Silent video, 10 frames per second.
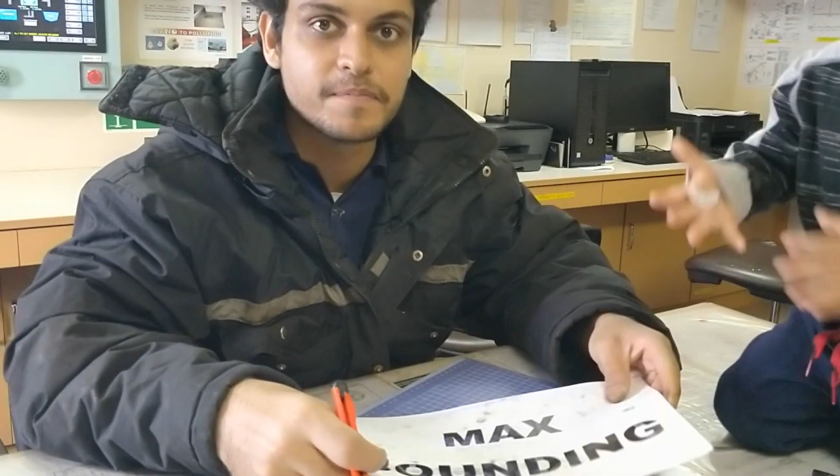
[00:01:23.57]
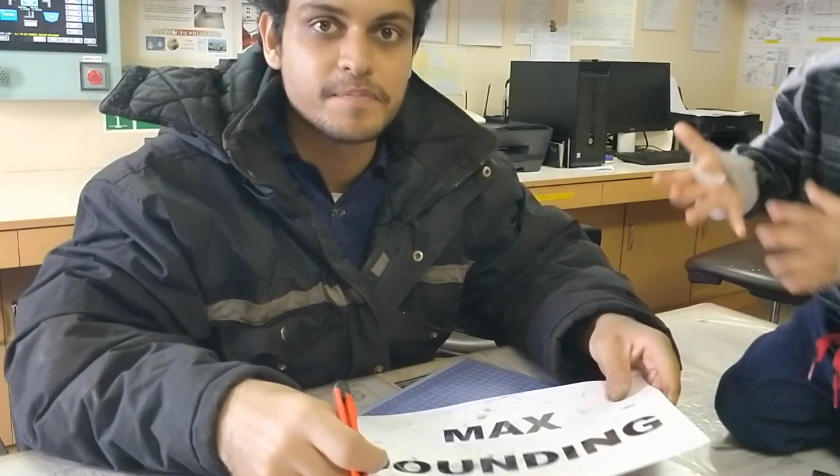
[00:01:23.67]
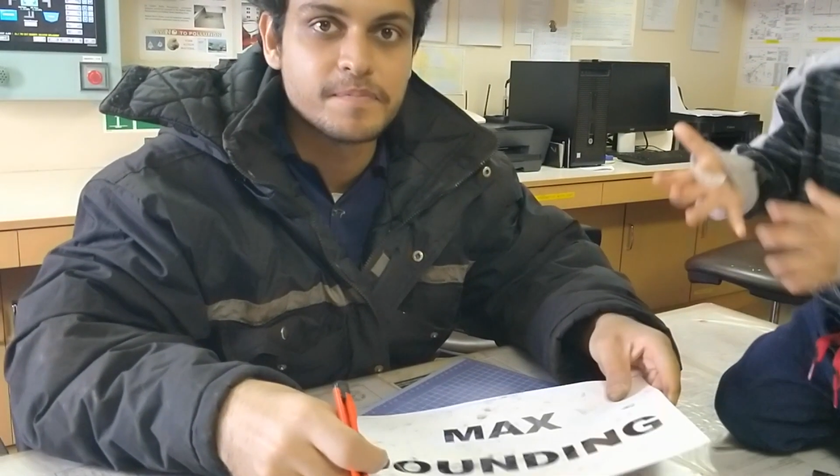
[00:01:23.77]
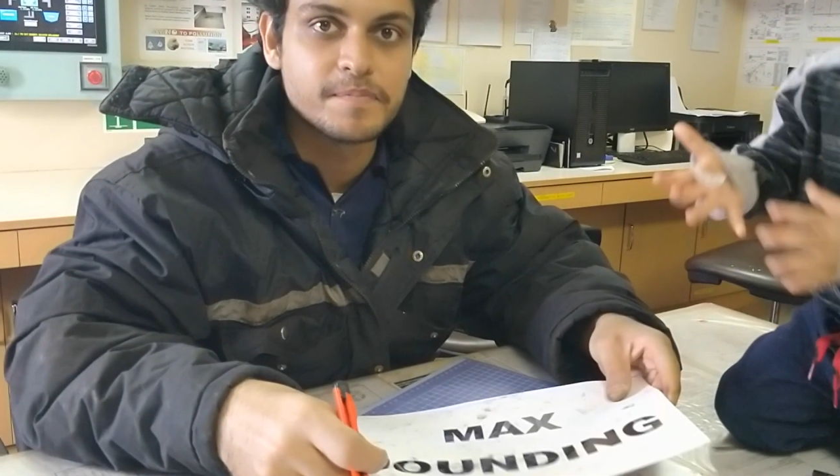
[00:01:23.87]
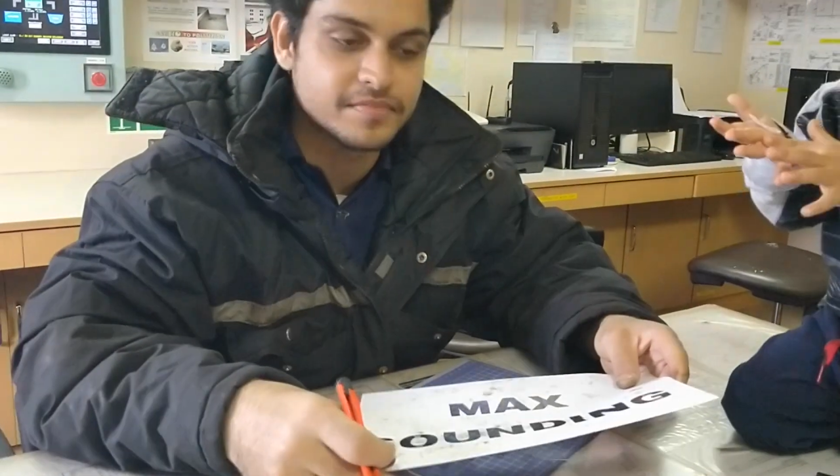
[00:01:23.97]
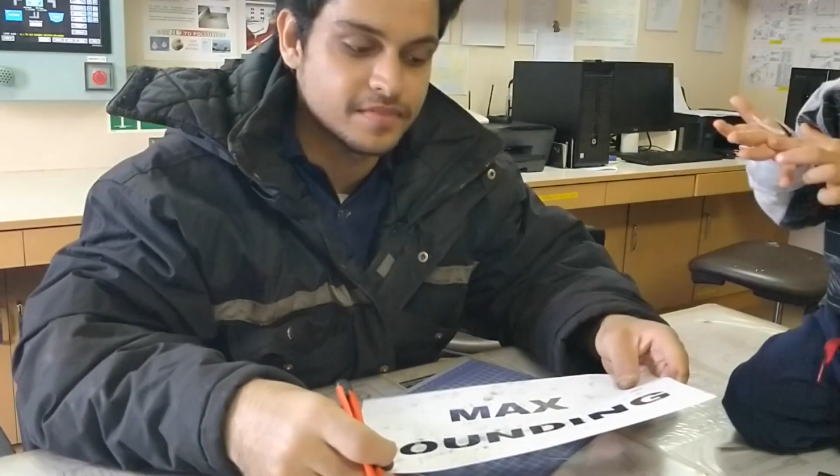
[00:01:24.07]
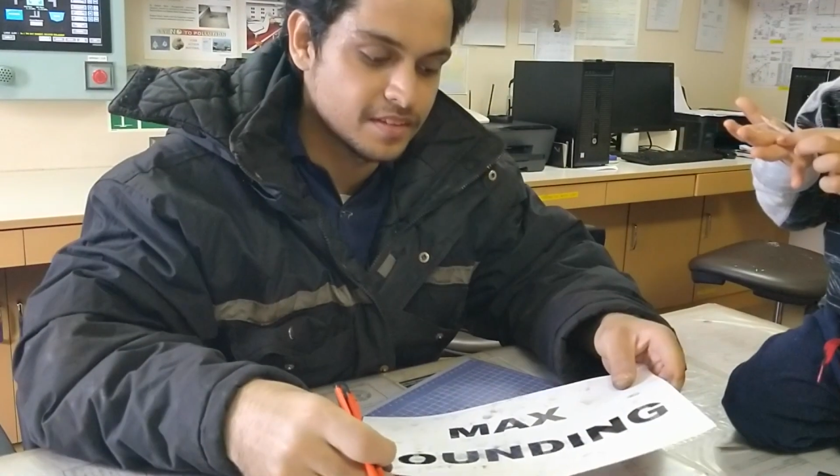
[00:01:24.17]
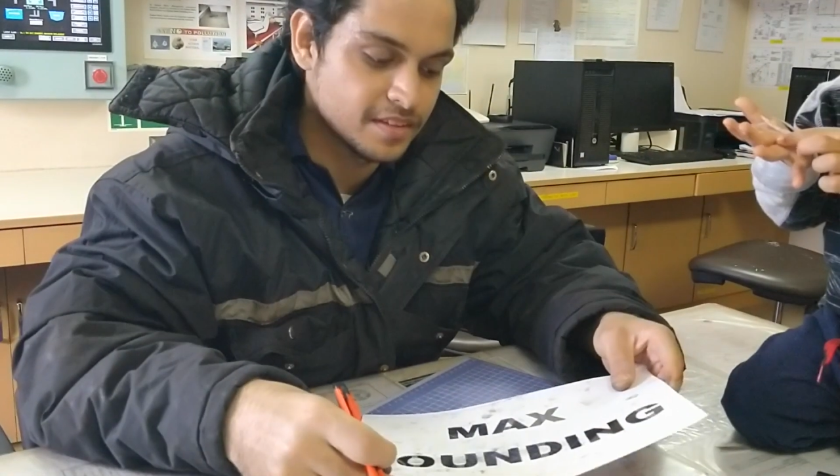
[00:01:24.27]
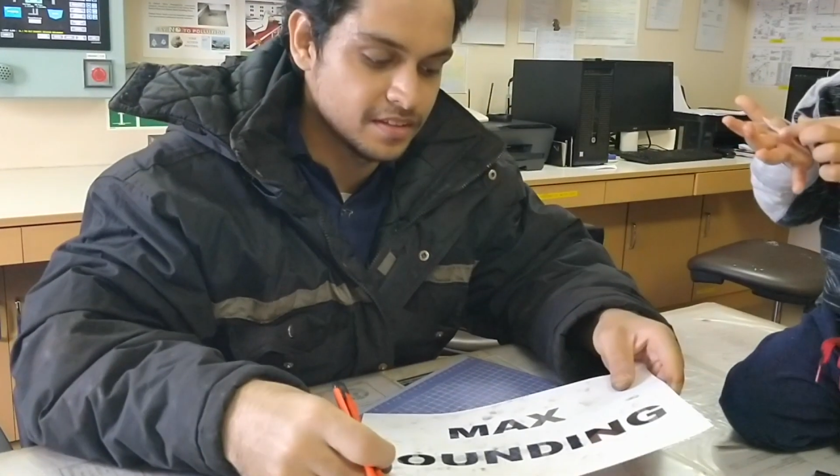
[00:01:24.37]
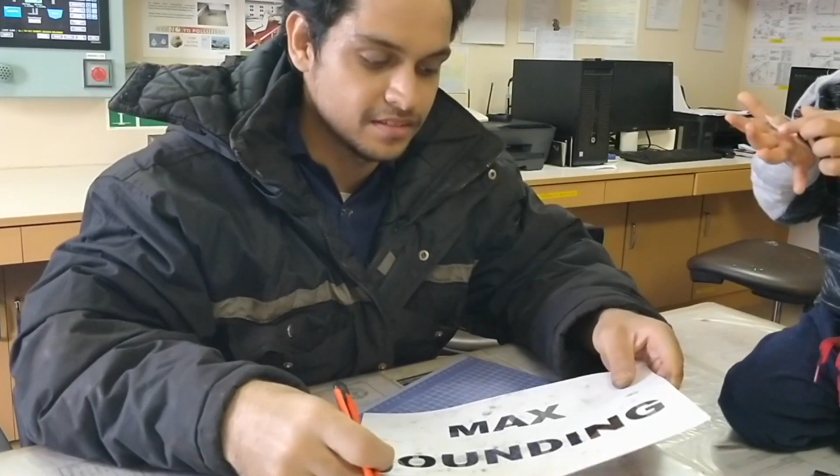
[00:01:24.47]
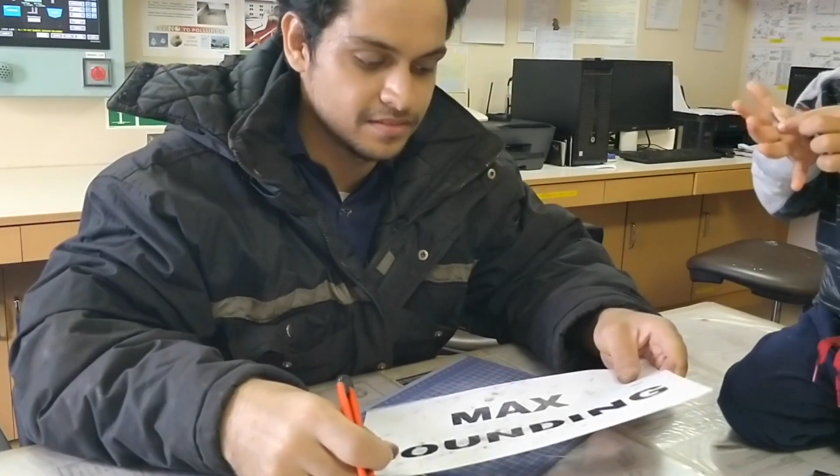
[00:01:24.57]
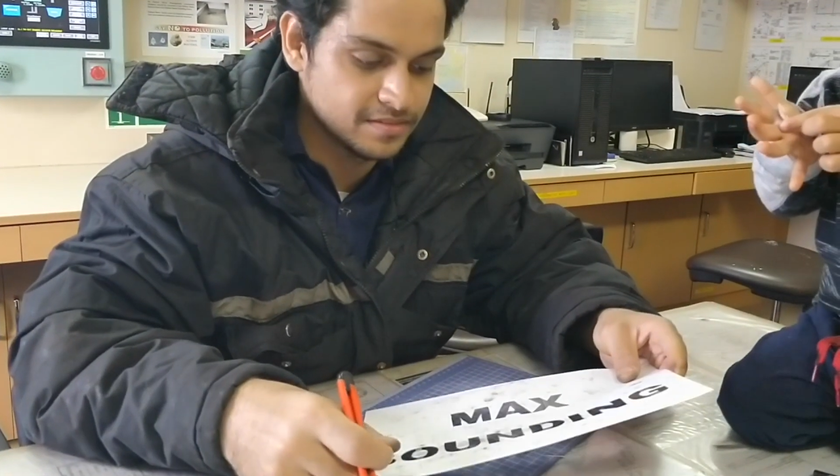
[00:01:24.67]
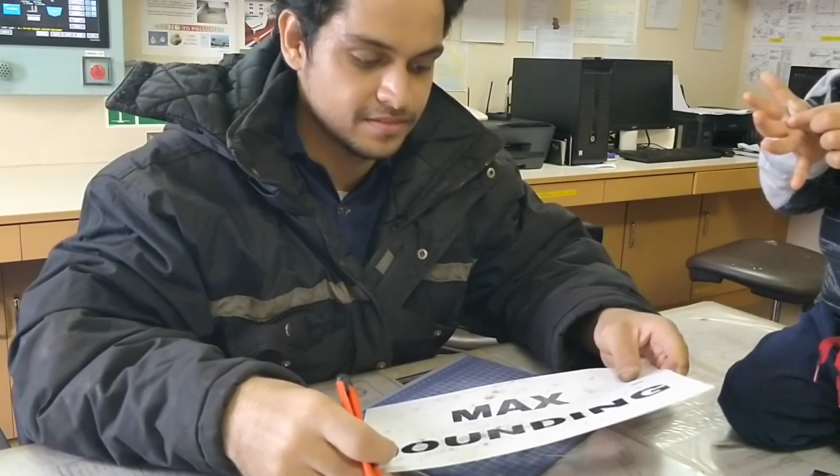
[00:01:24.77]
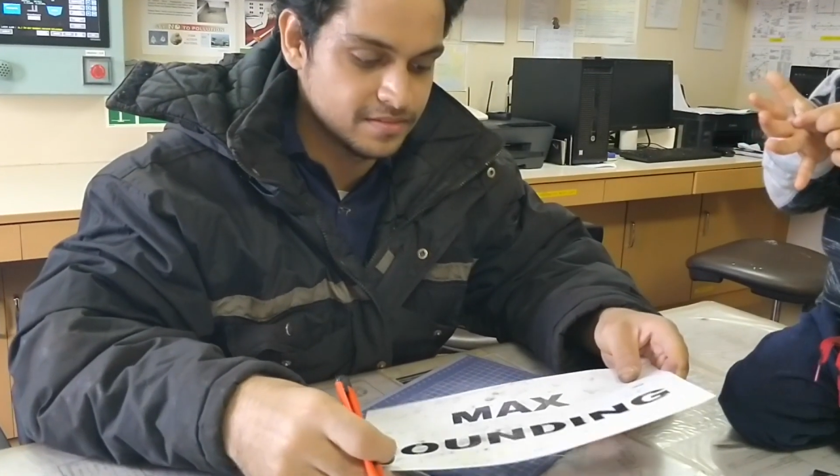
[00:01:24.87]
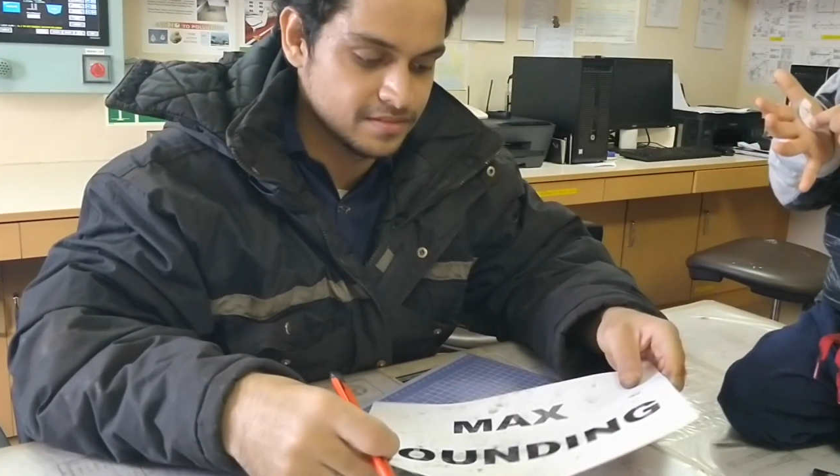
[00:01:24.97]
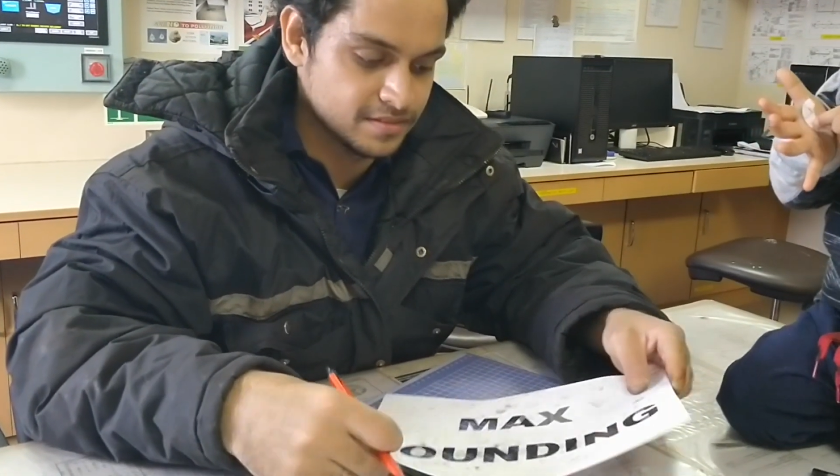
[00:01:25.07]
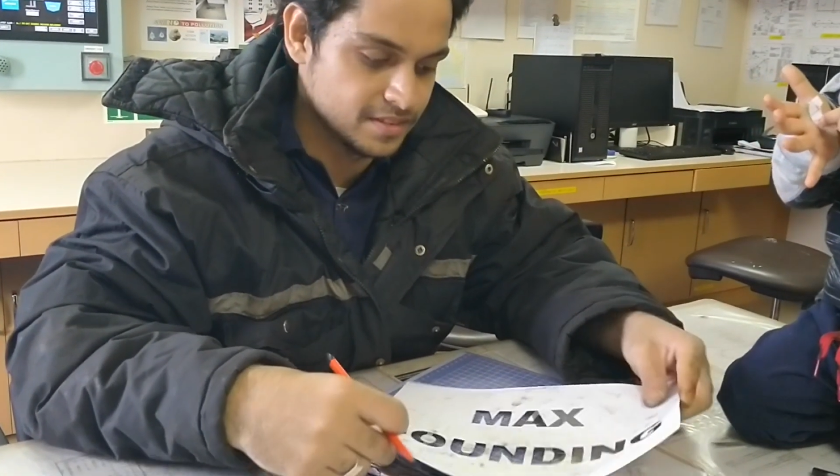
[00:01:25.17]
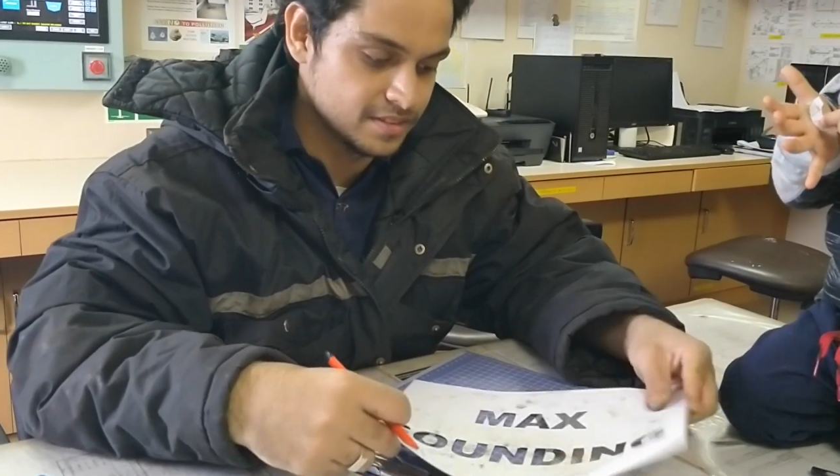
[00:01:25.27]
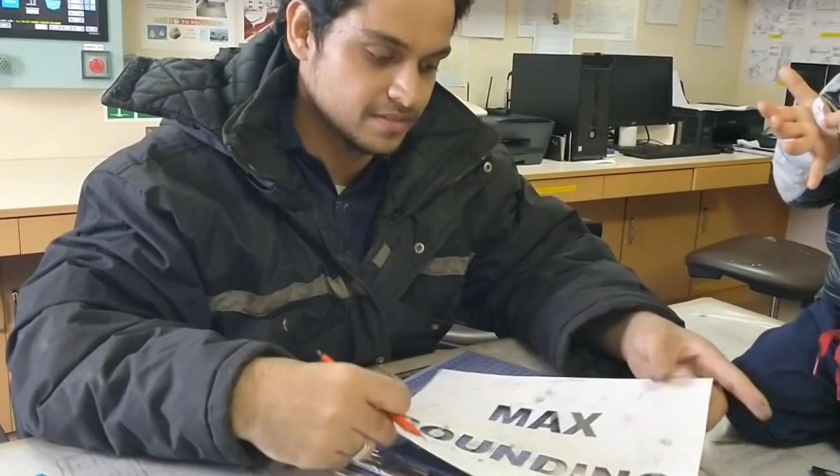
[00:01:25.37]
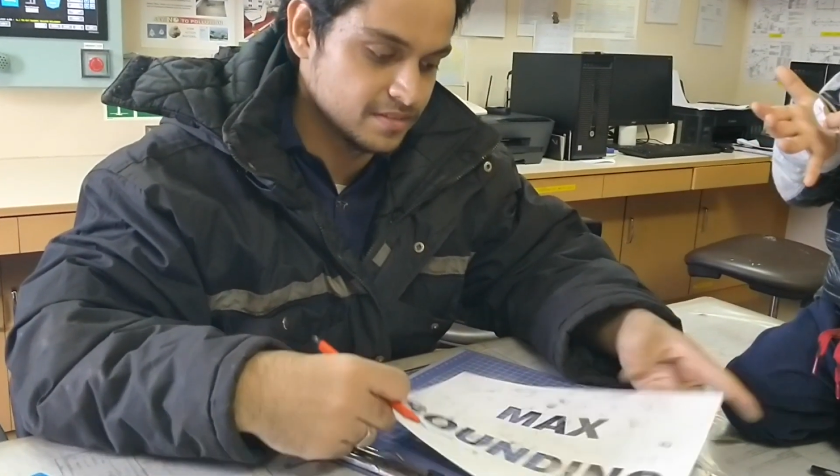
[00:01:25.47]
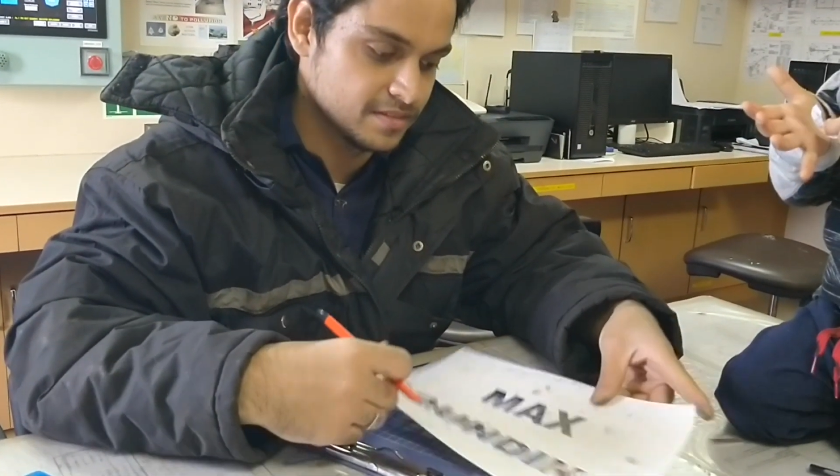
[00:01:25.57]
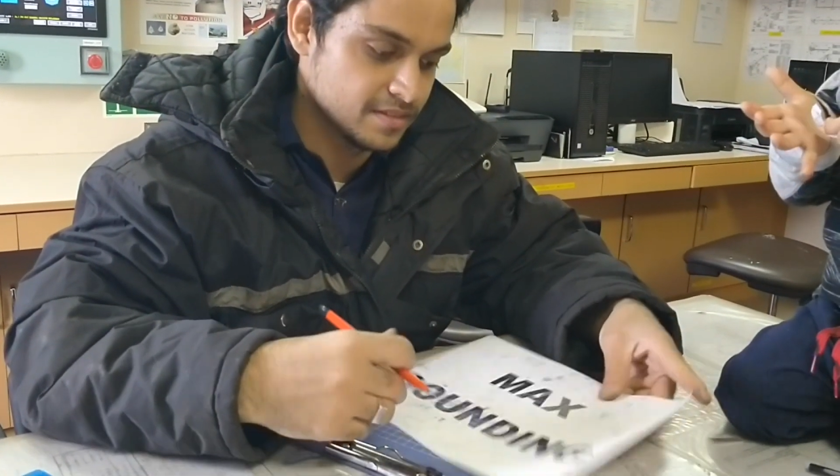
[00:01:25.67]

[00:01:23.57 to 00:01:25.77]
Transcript: same timing as the chief officer. Okay.